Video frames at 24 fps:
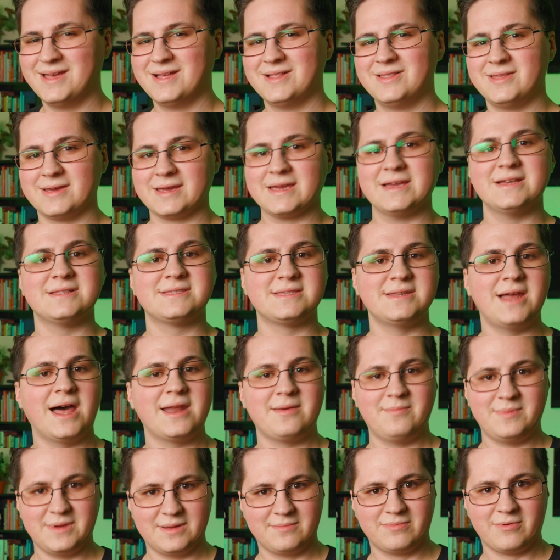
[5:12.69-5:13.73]
look, it's not
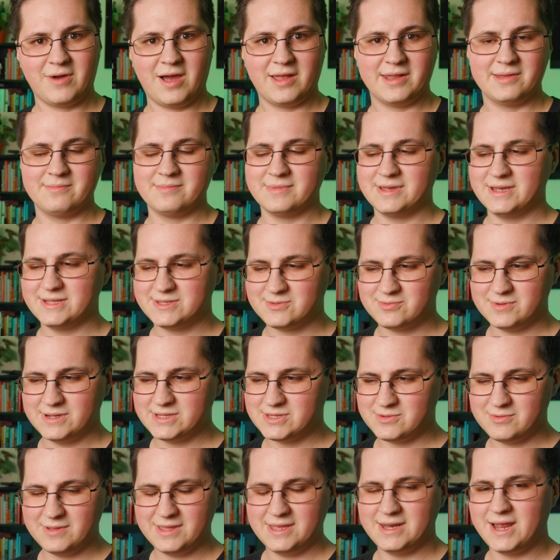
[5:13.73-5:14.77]
a big problem.
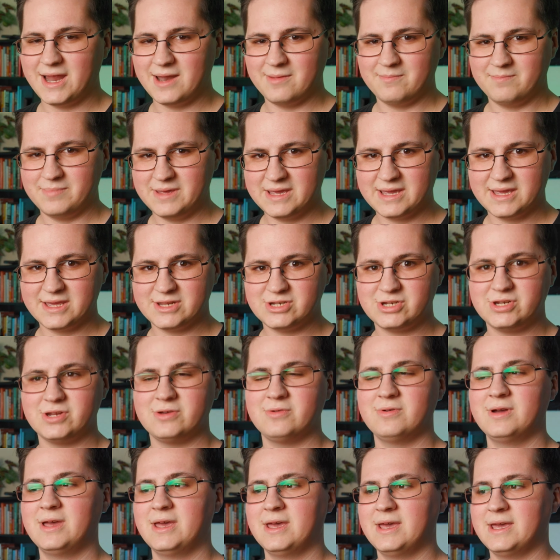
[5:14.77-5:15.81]
It's really not a big
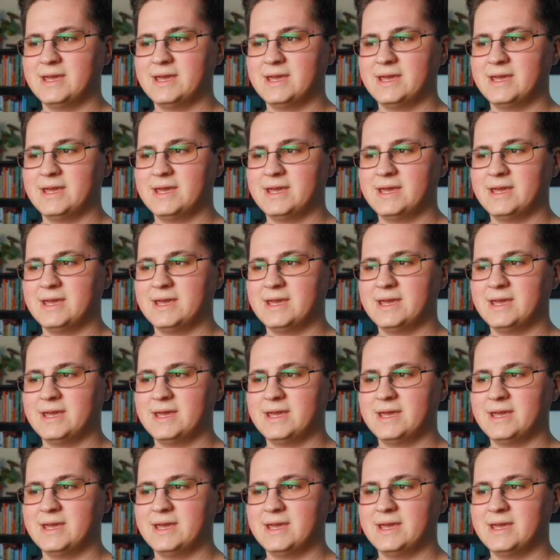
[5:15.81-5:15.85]
issue.